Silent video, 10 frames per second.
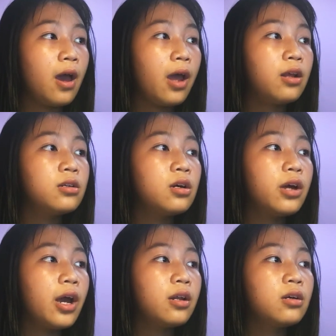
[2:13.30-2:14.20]
and
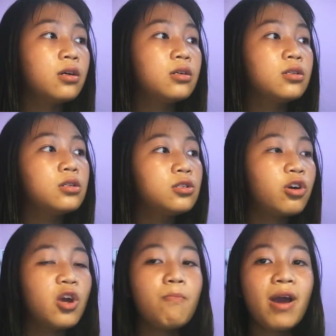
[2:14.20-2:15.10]
a
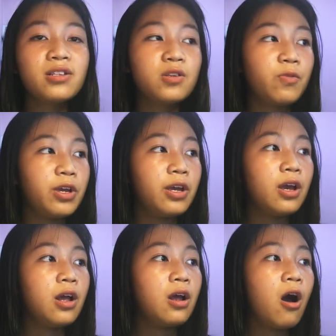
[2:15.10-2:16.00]
documentary
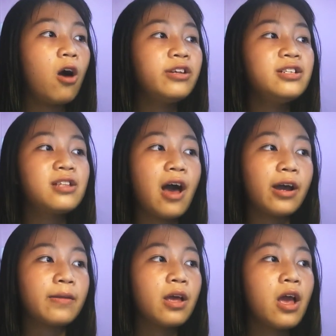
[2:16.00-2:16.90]
on his
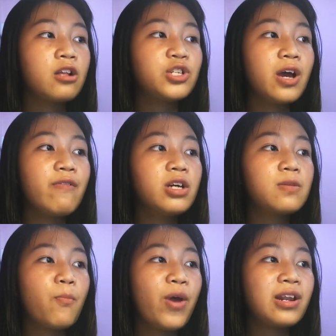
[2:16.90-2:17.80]
life,
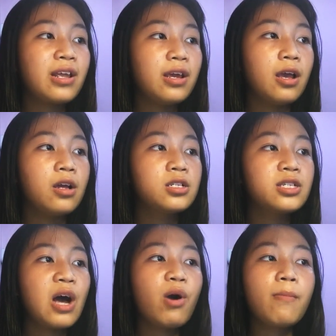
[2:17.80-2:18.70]
Charles Bradley,
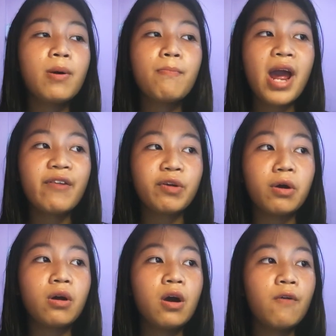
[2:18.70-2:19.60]
South of
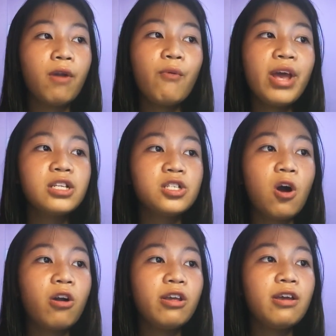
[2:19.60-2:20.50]
America, from his
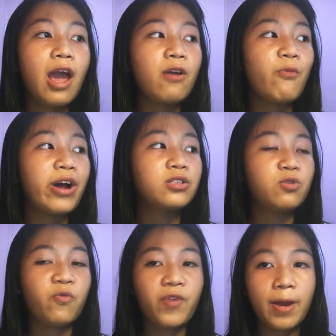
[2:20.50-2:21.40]
journey and rise
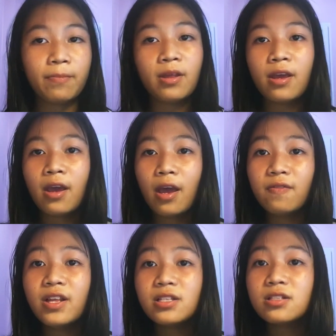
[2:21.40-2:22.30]
to fame.
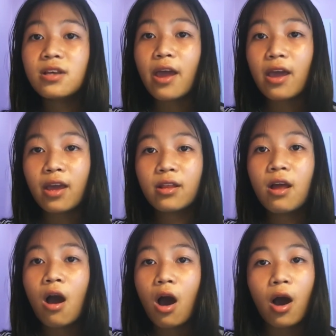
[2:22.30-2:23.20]
And this is the end
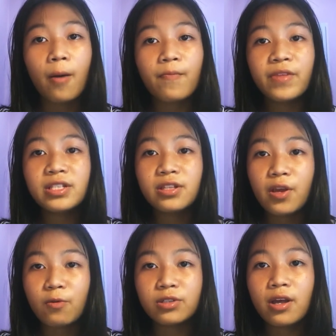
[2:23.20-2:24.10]
of this
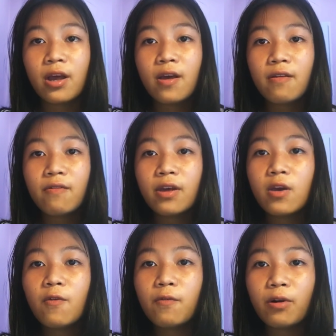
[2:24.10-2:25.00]
news. Thank
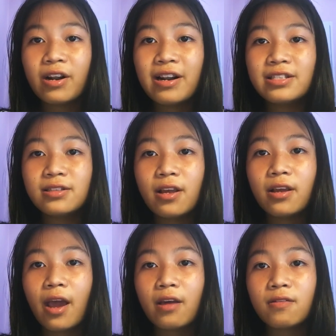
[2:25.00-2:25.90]
you for listening
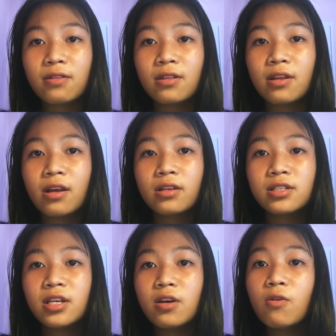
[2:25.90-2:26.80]
and
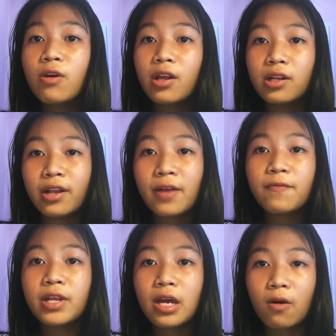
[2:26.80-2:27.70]
see you in the next
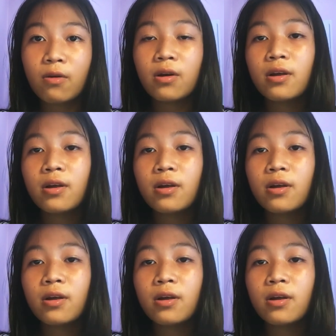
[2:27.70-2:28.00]
video.